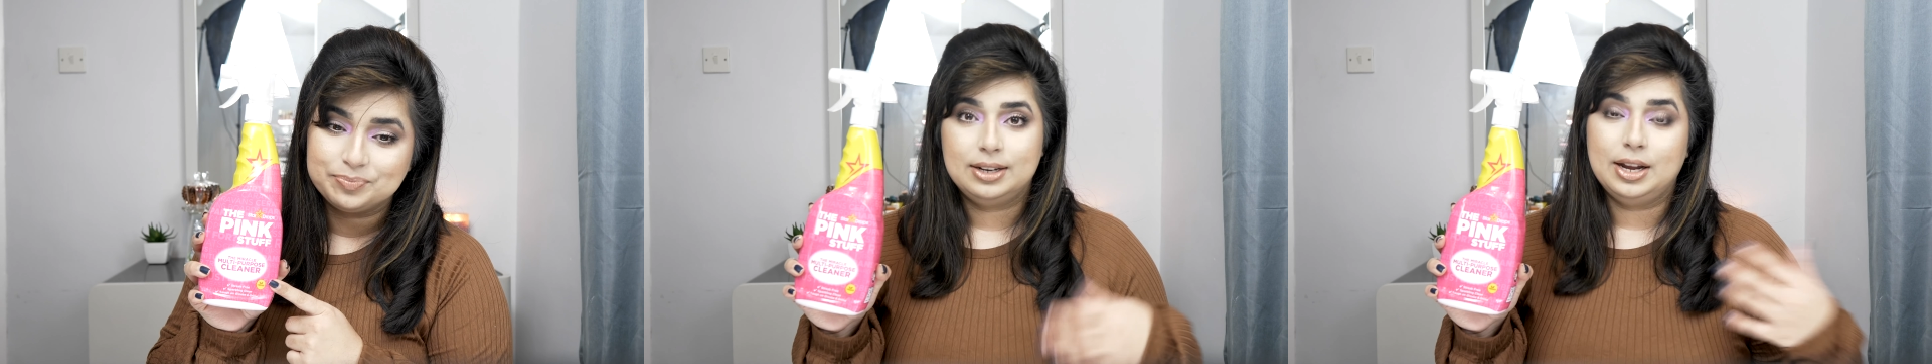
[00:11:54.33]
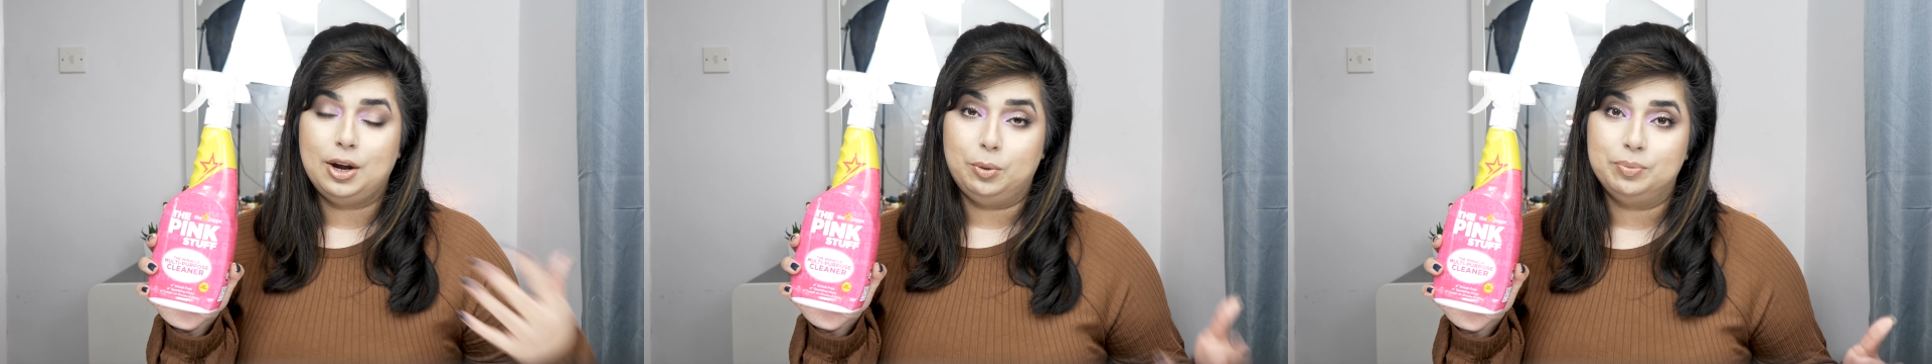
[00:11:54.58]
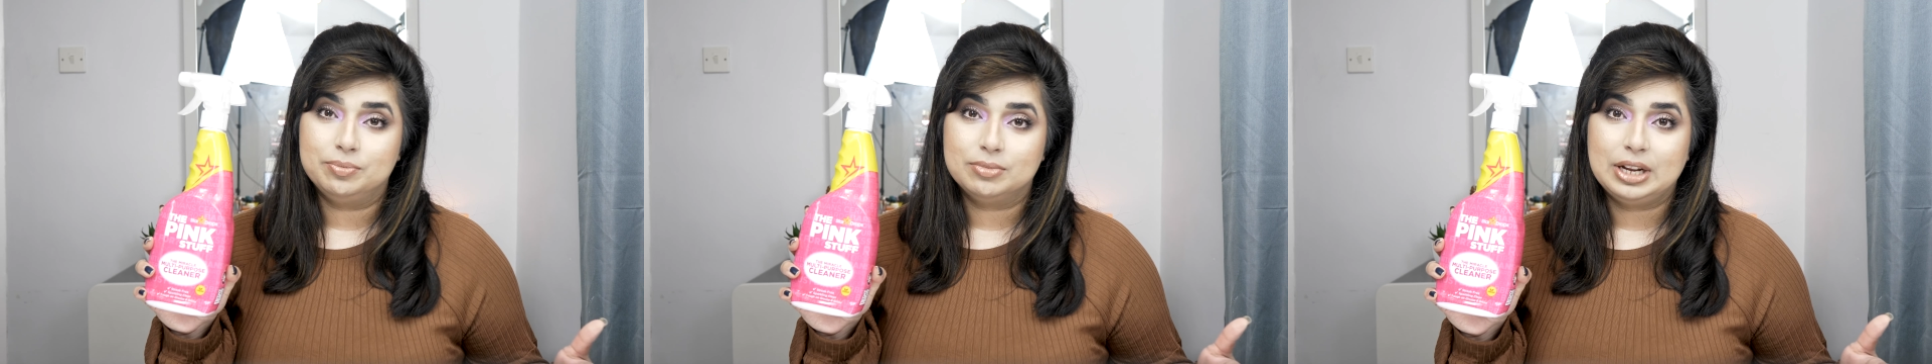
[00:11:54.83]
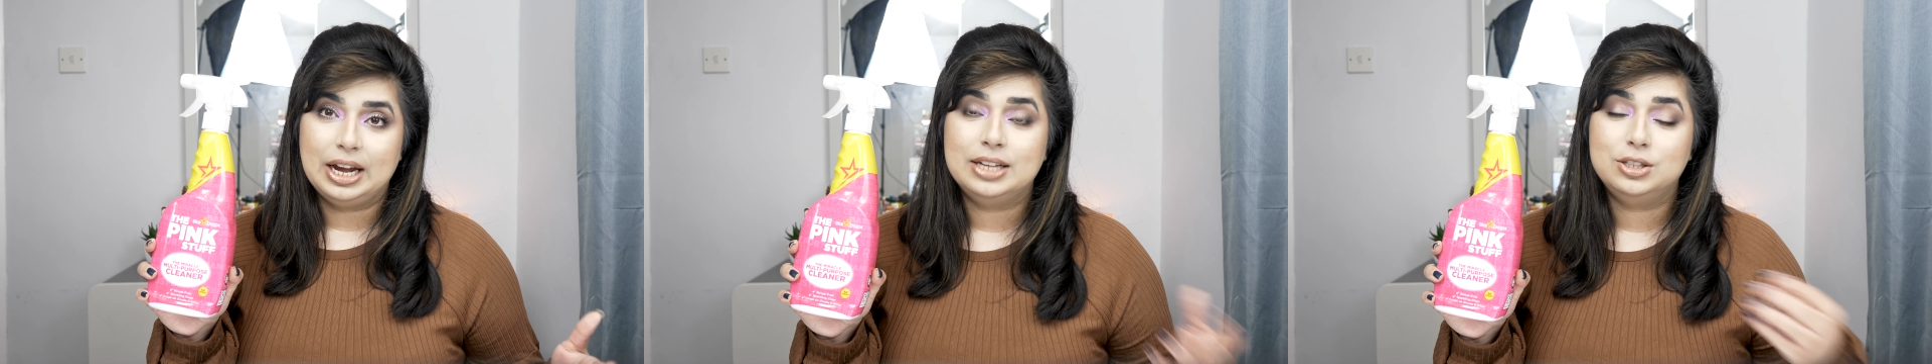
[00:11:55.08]
Now,
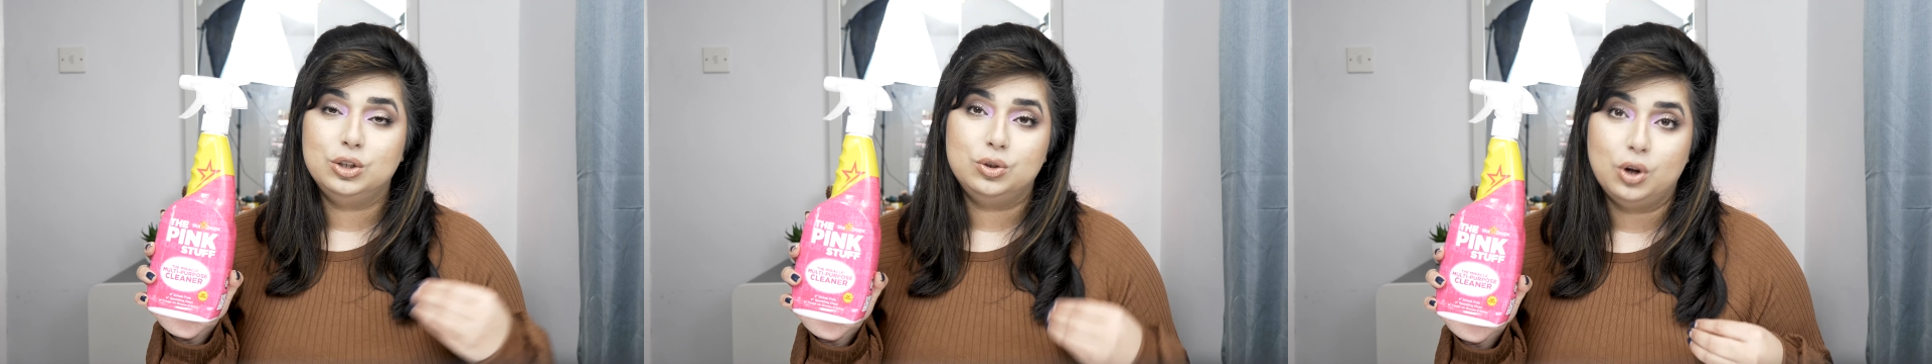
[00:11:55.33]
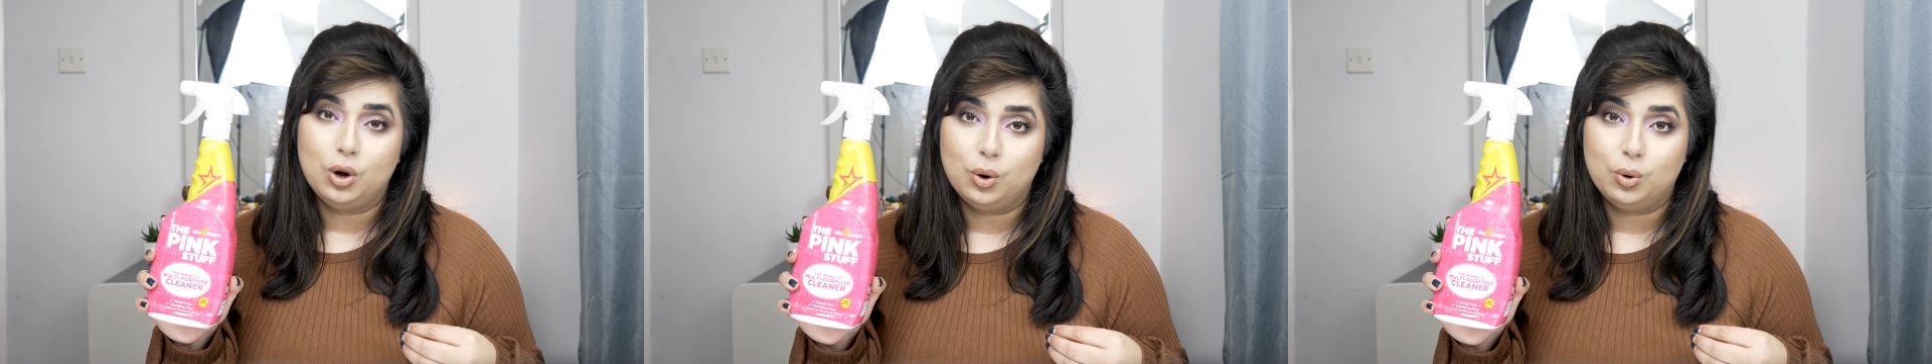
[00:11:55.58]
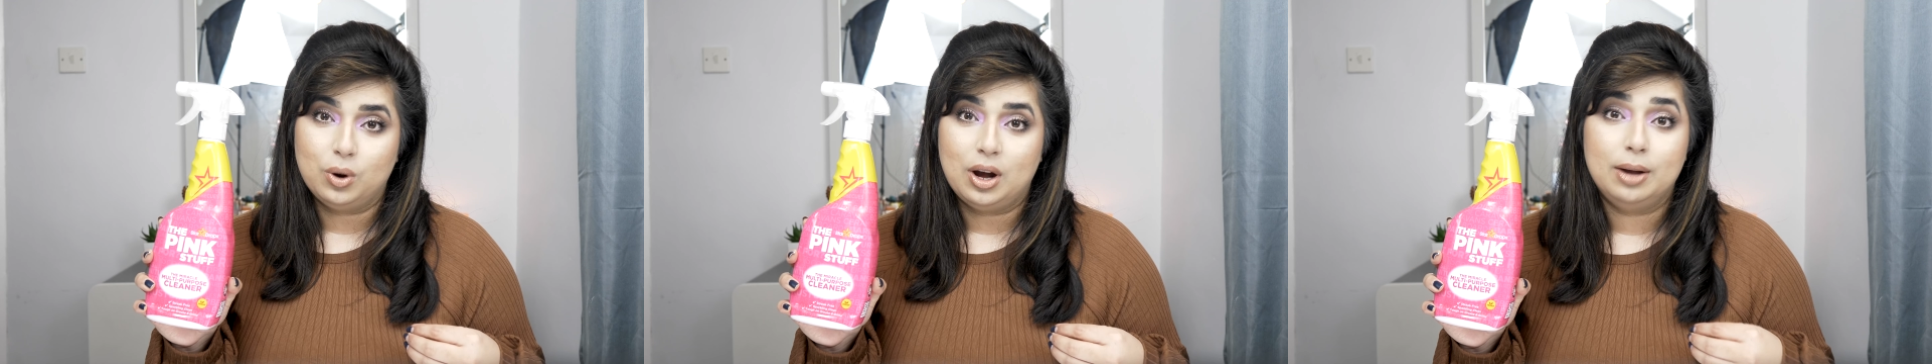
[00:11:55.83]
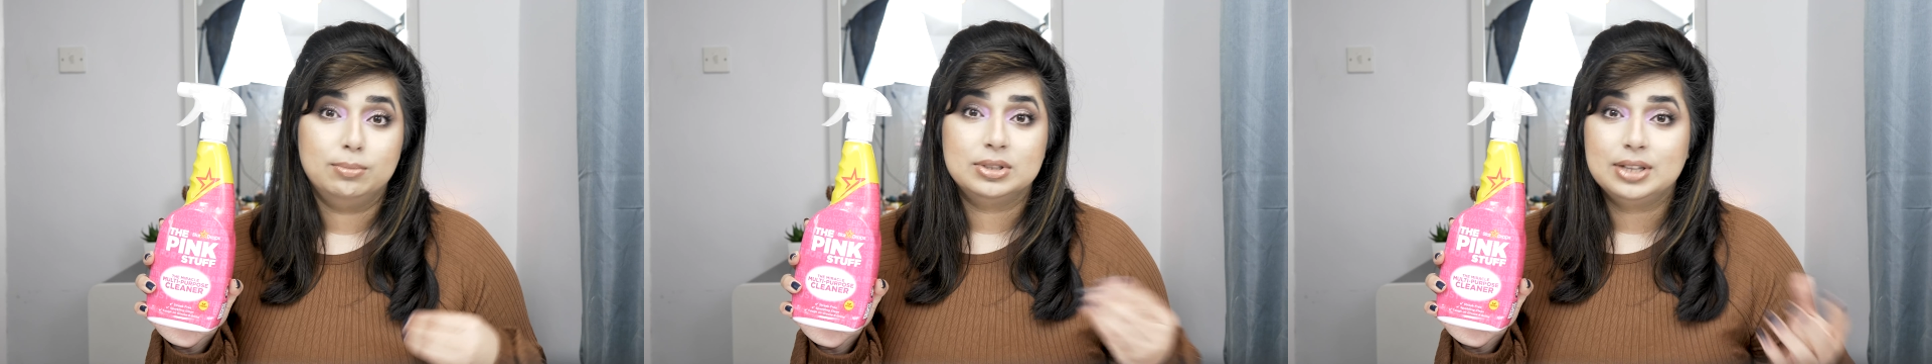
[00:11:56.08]
as you know,
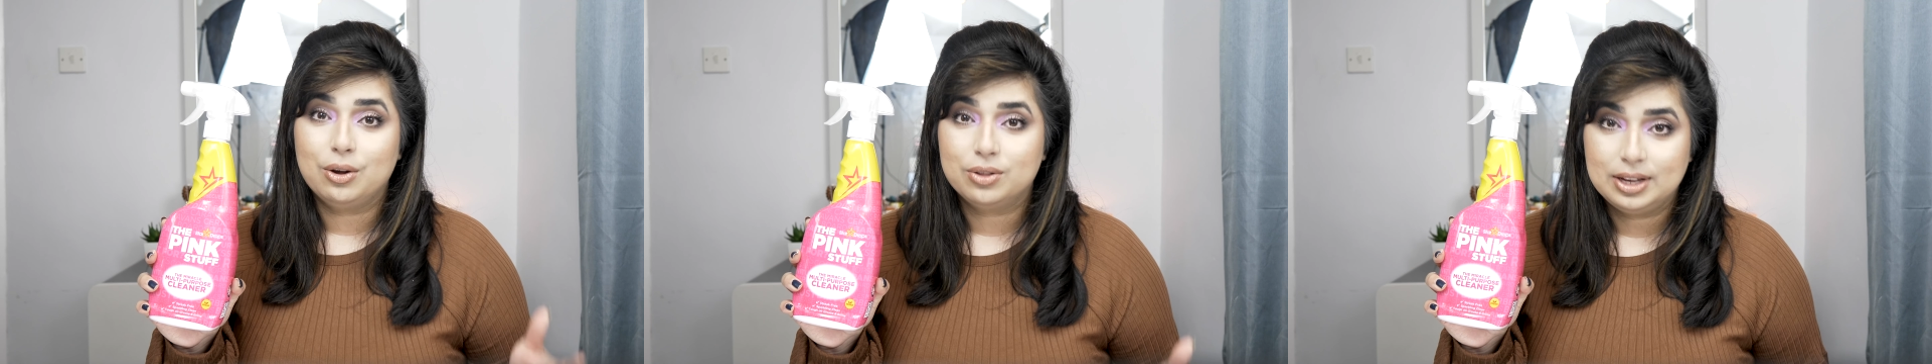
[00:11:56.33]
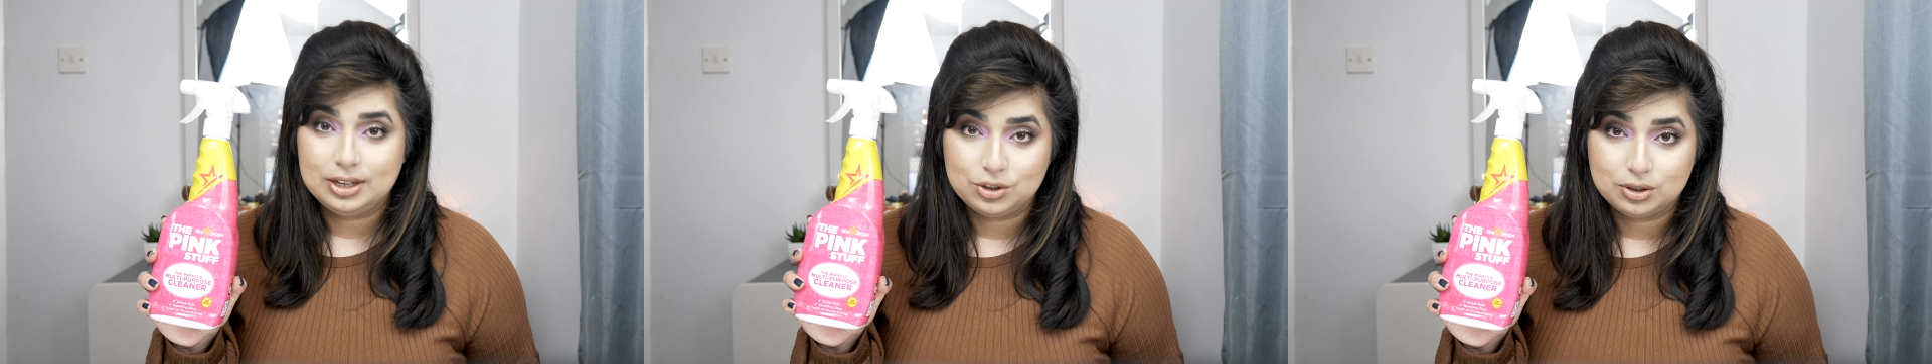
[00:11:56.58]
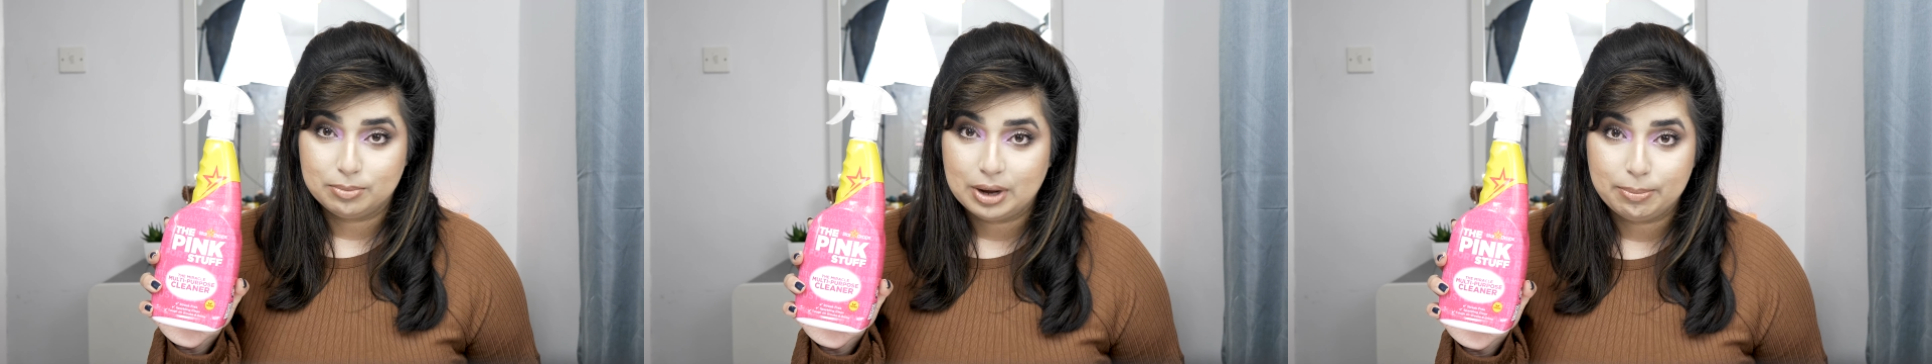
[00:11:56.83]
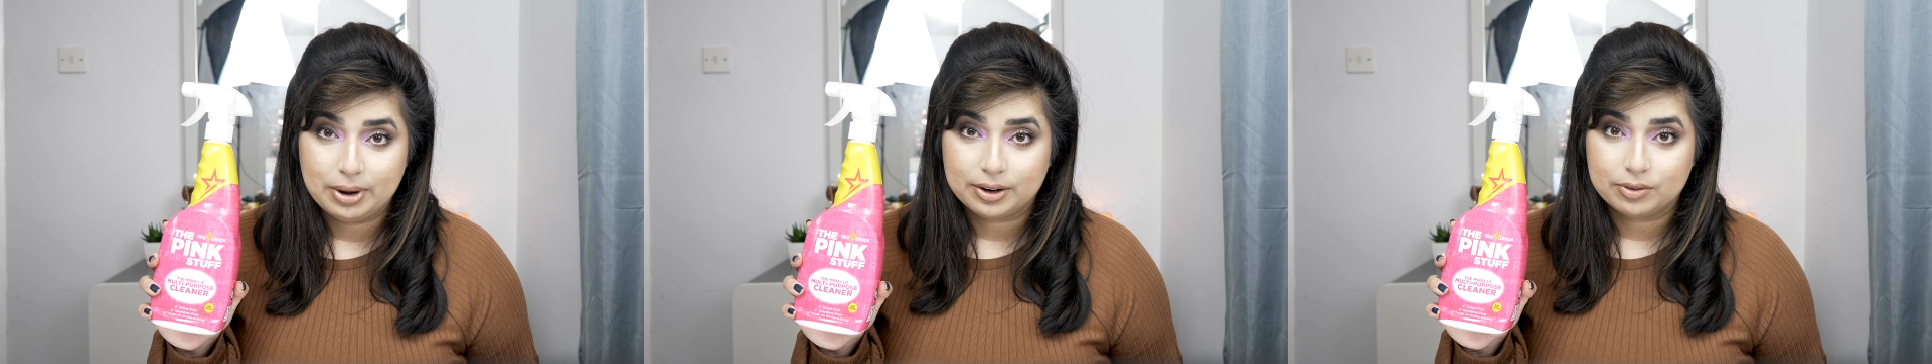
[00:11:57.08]
I'm South Asian by
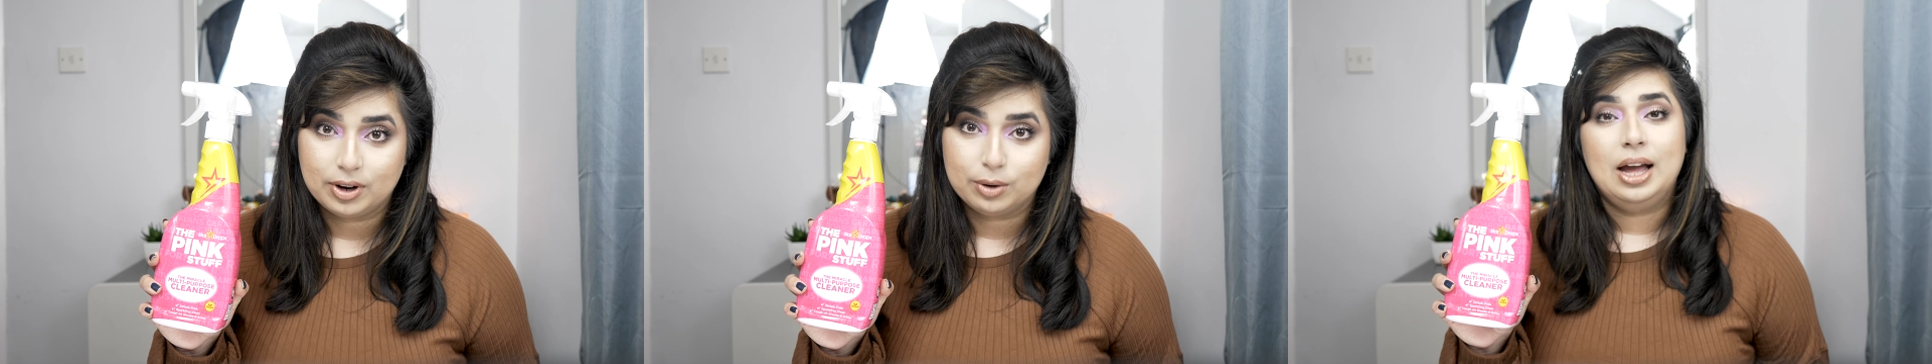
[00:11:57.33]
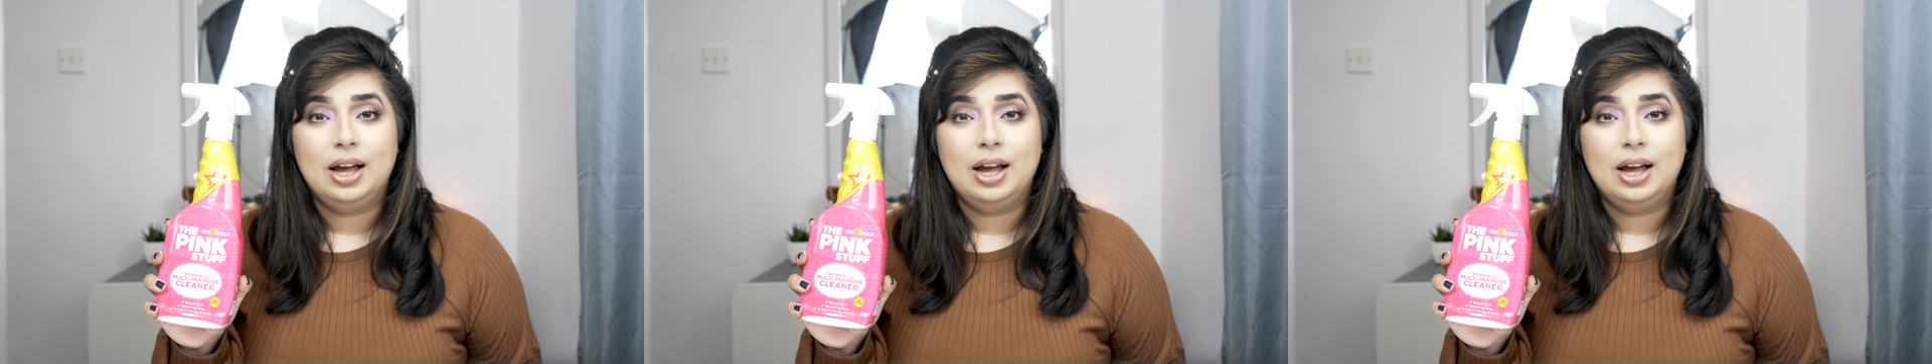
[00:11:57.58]
background,